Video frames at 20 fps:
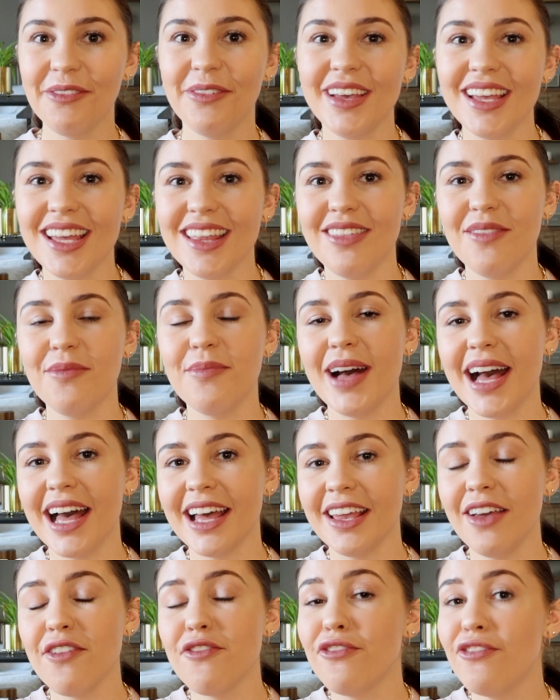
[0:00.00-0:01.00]
with
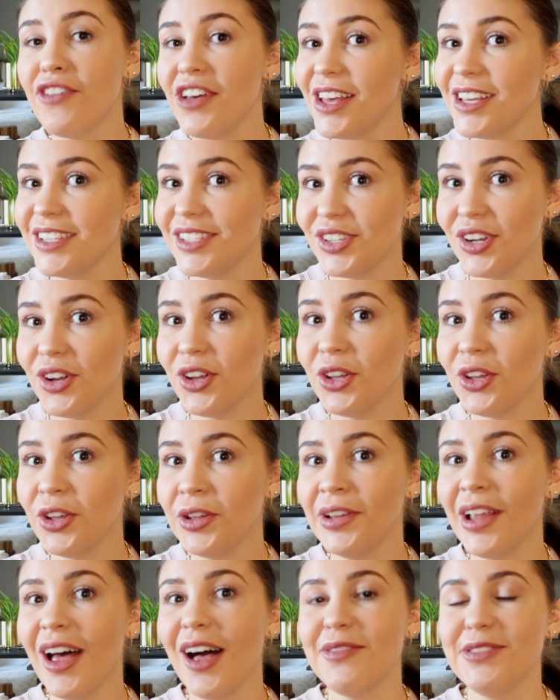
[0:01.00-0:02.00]
my first
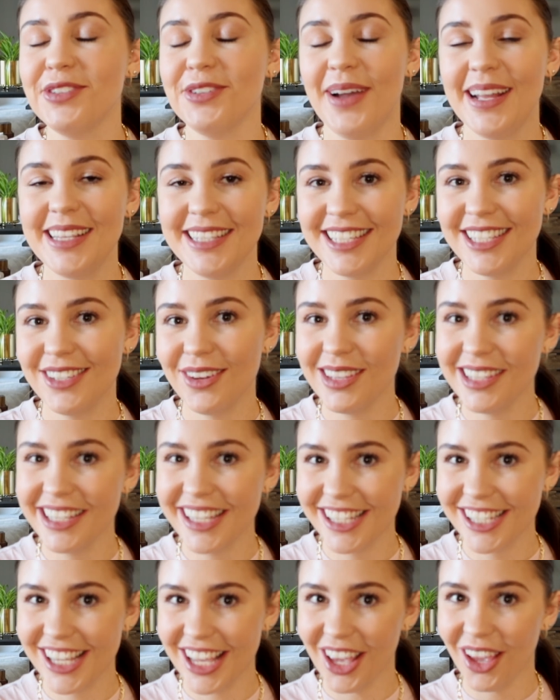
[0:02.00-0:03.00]
haul of
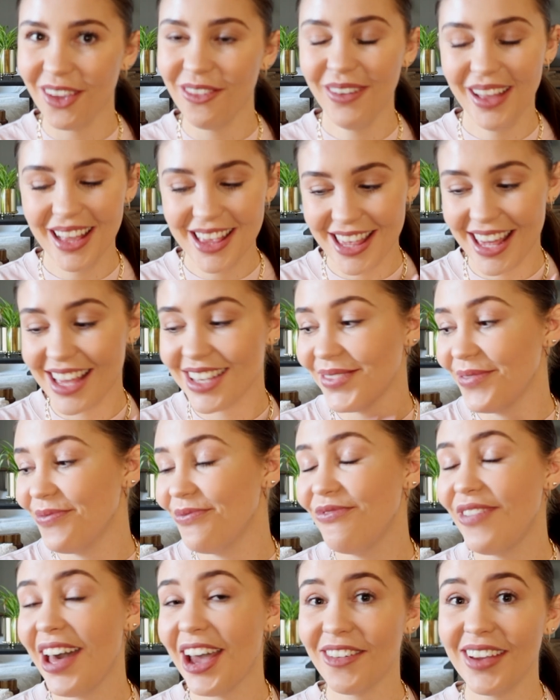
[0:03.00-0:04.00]
2022, which is
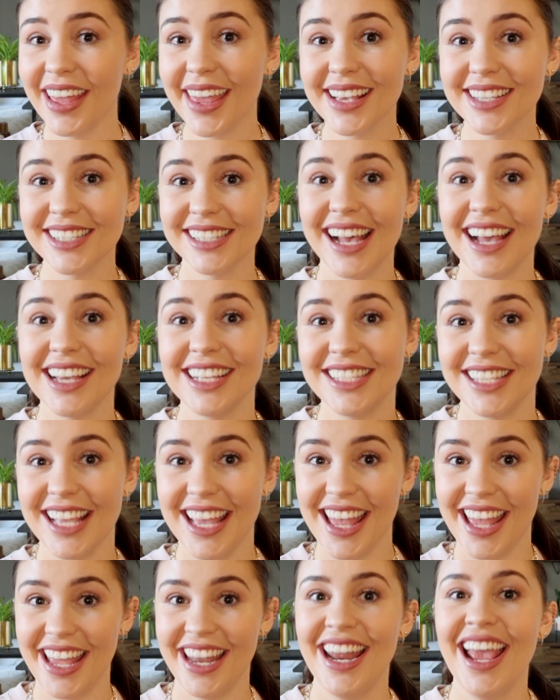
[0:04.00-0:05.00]
very
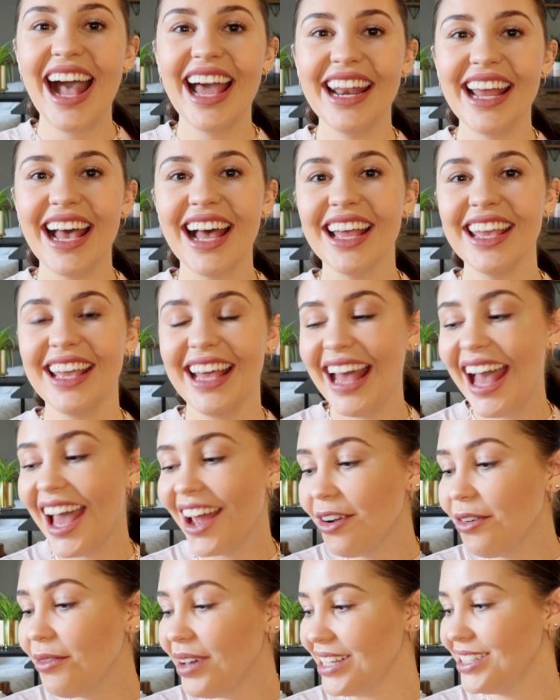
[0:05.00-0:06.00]
exciting, and I
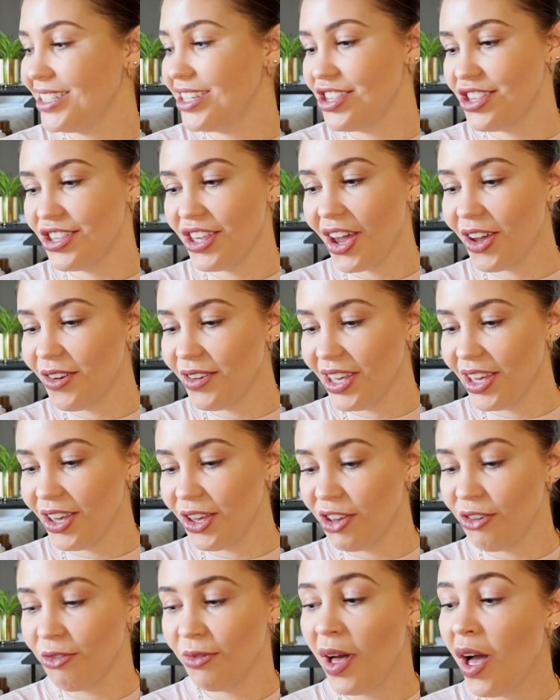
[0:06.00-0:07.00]
cannot wait to show
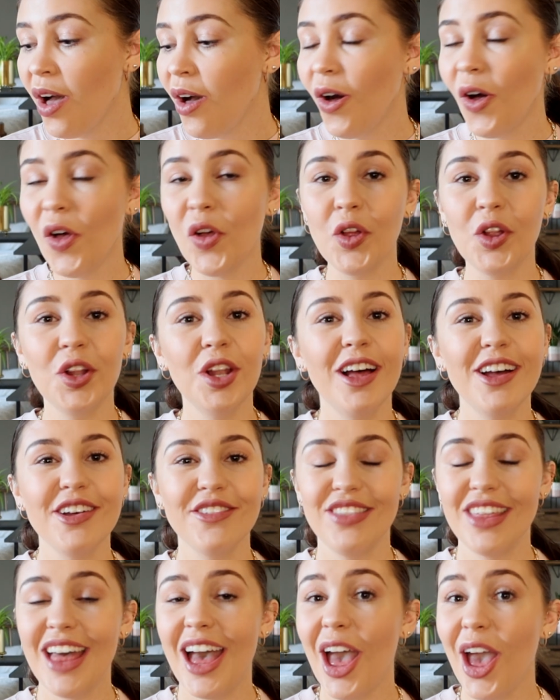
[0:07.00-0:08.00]
you all
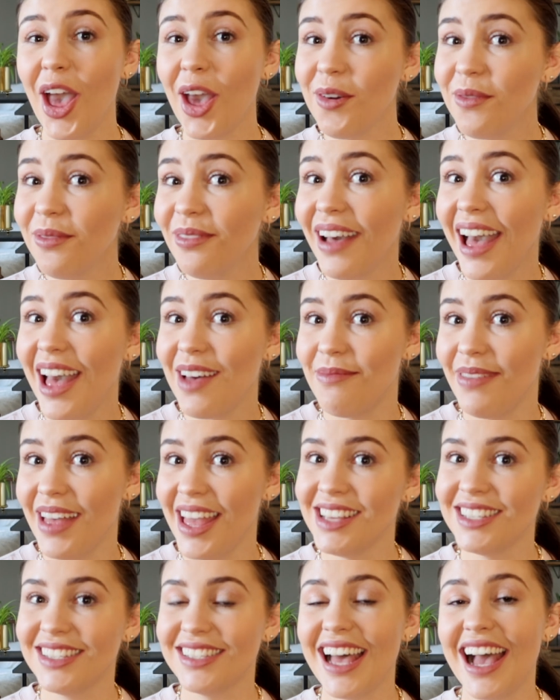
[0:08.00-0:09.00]
of the homeware
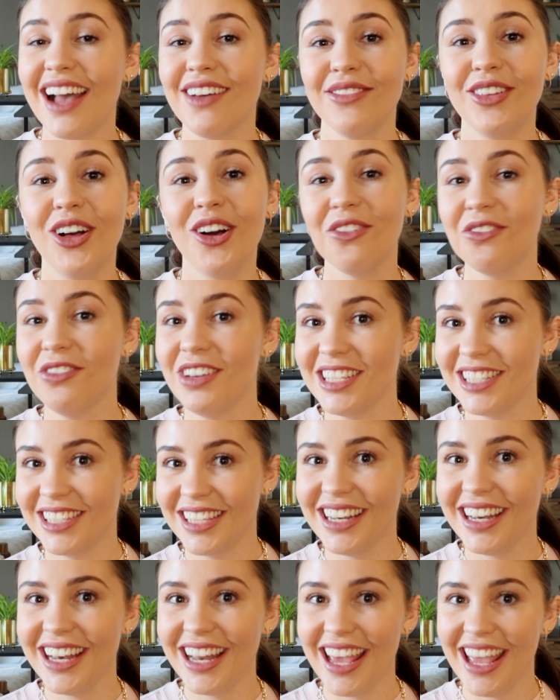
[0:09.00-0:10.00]
bits that I've got
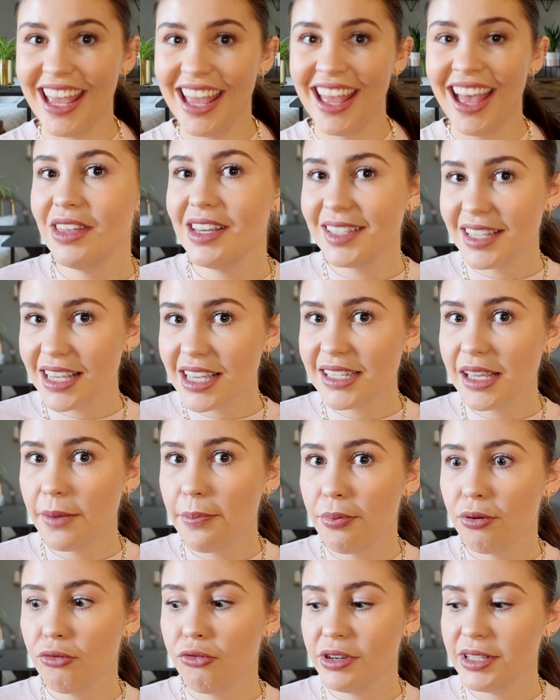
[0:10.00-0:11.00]
recently. This is
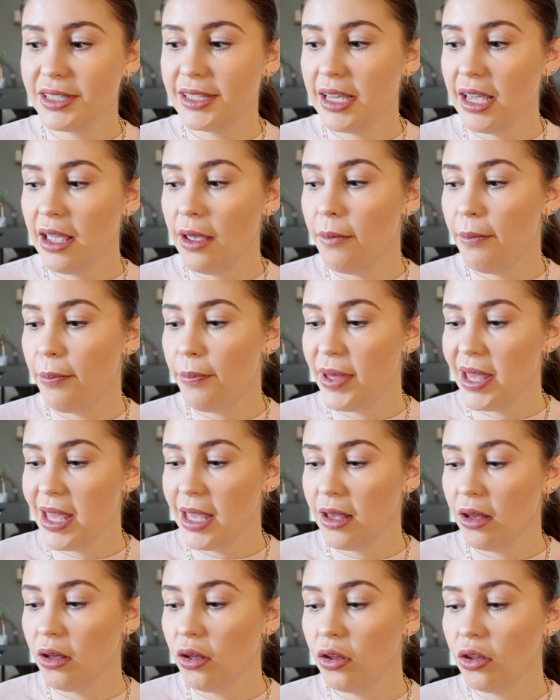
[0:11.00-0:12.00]
a pretty
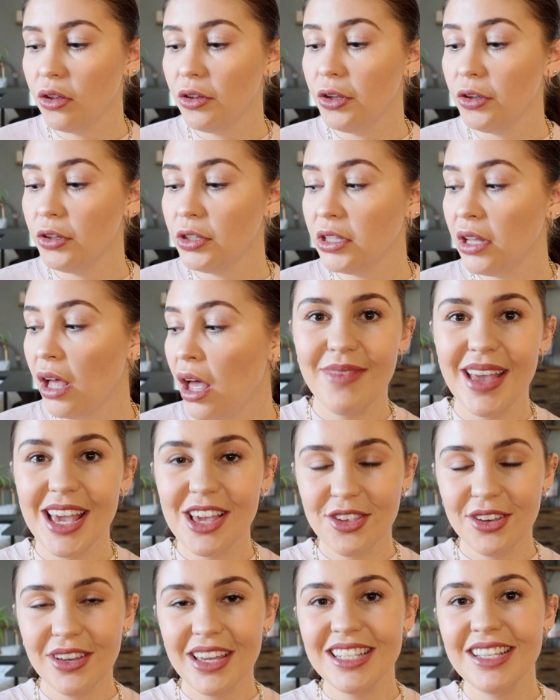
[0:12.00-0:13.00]
big haul. Make
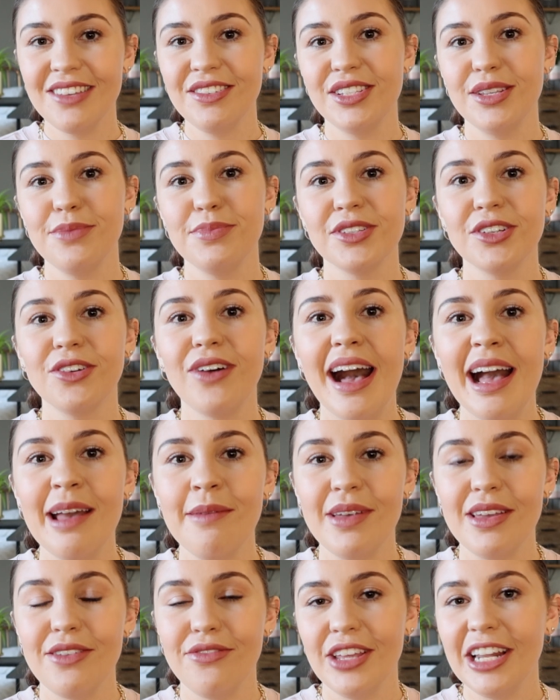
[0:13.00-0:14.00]
sure you do
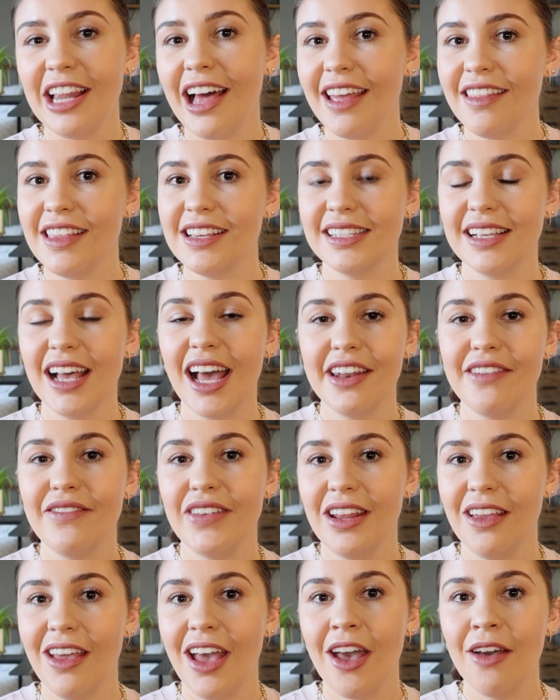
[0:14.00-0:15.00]
subscribe if you like this kind of
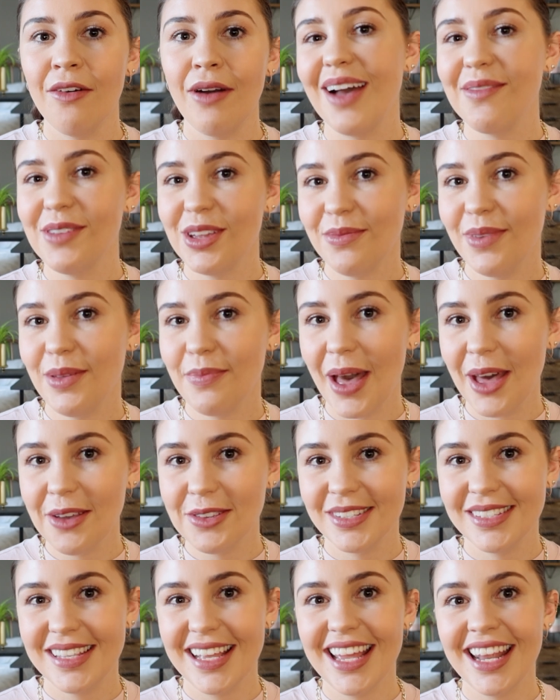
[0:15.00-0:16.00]
video. I'm gonna be
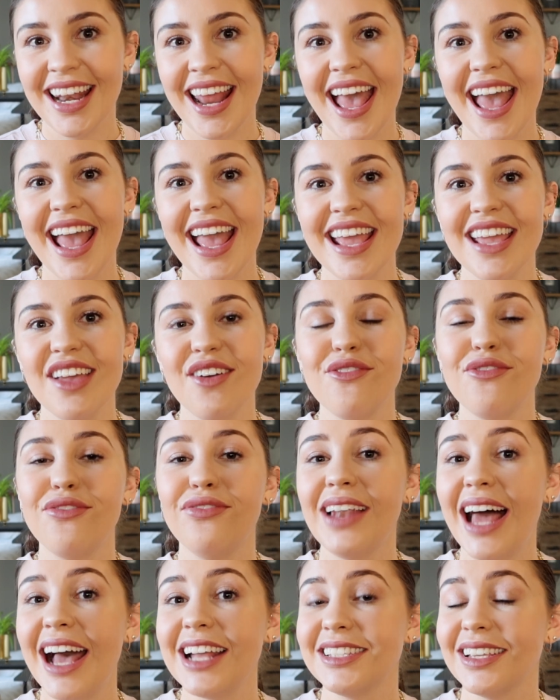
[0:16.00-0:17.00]
posting a
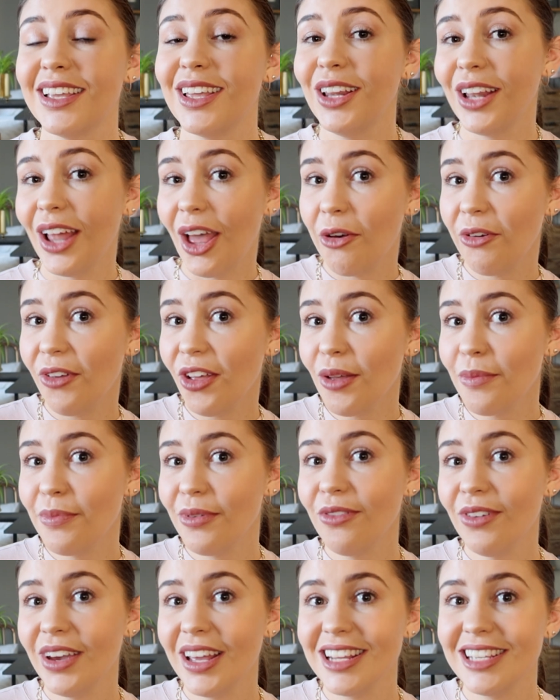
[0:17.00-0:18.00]
flat glow up
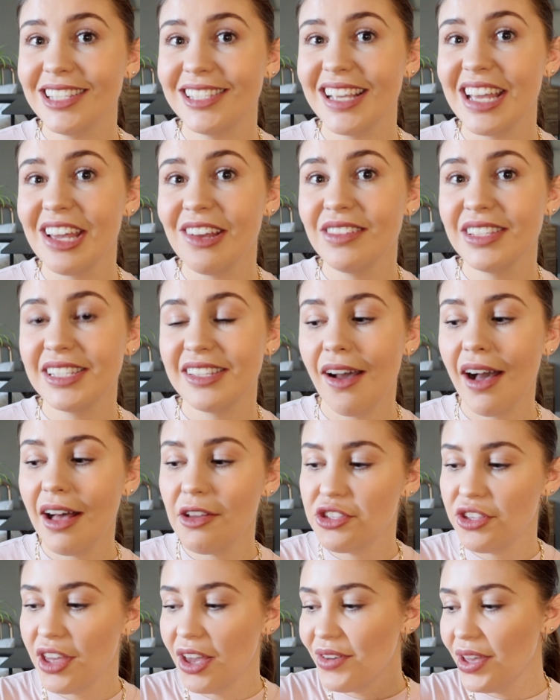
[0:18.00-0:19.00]
really soon, so I'll
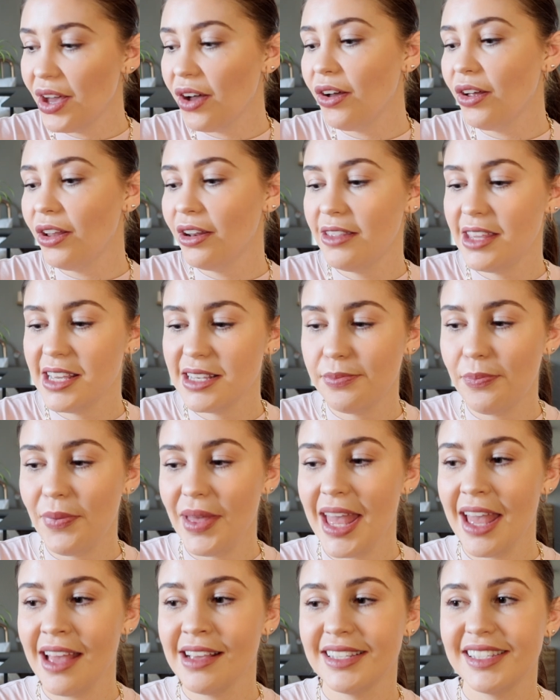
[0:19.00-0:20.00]
show you all of these
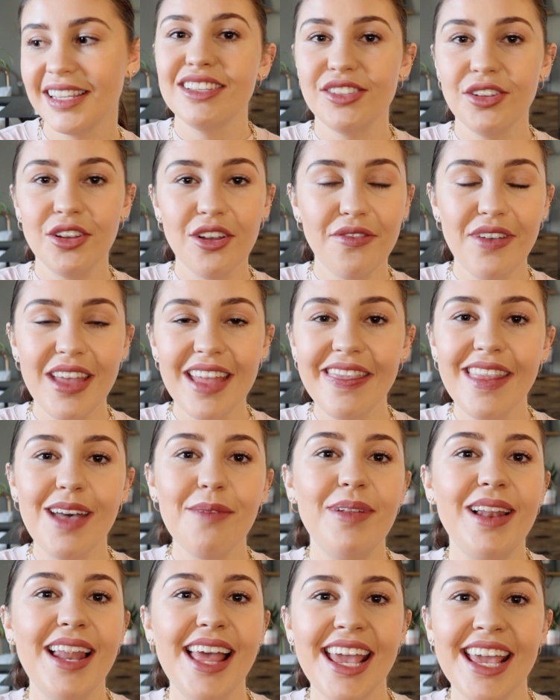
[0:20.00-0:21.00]
bits sort of in
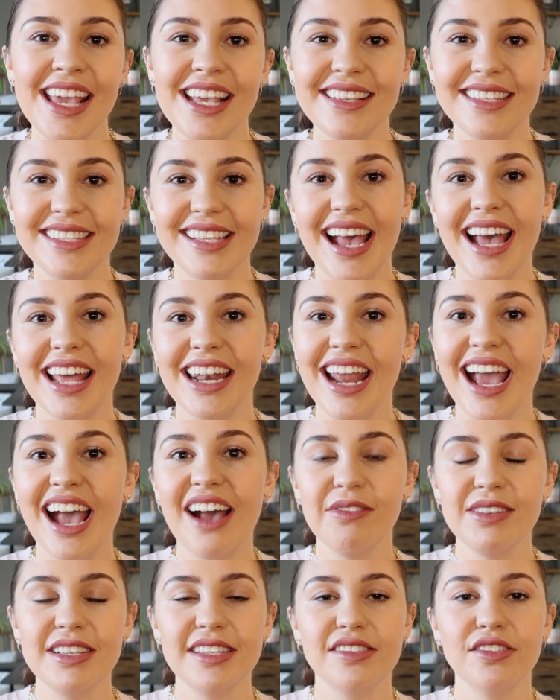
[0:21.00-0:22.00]
their place and
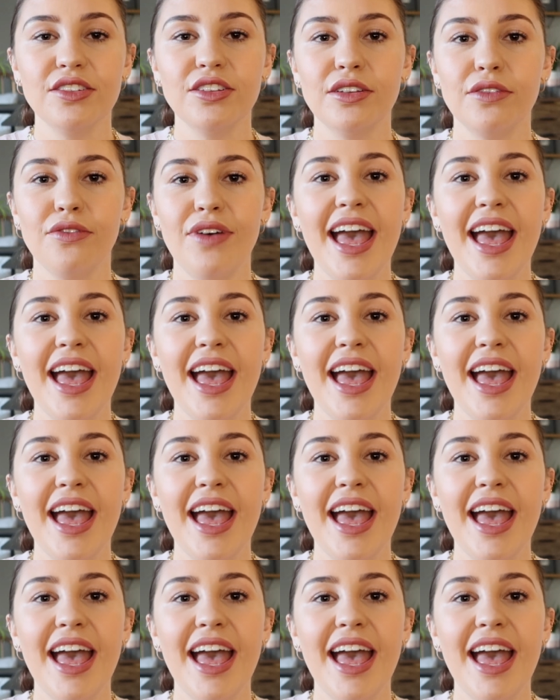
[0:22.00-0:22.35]
how it's sort of